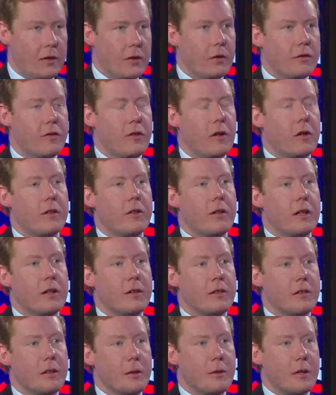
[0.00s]
to do, as far as I
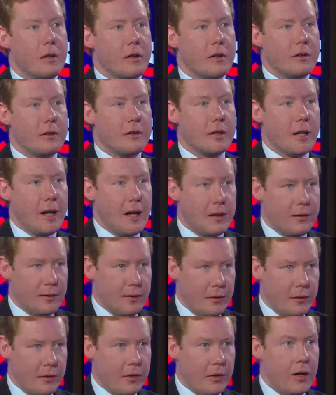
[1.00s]
can see, with artistic
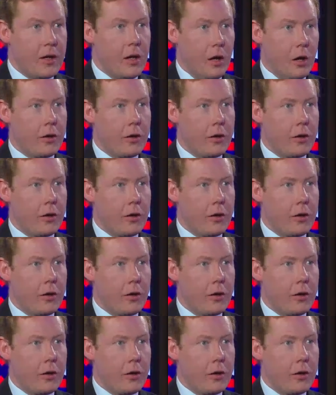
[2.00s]
excellence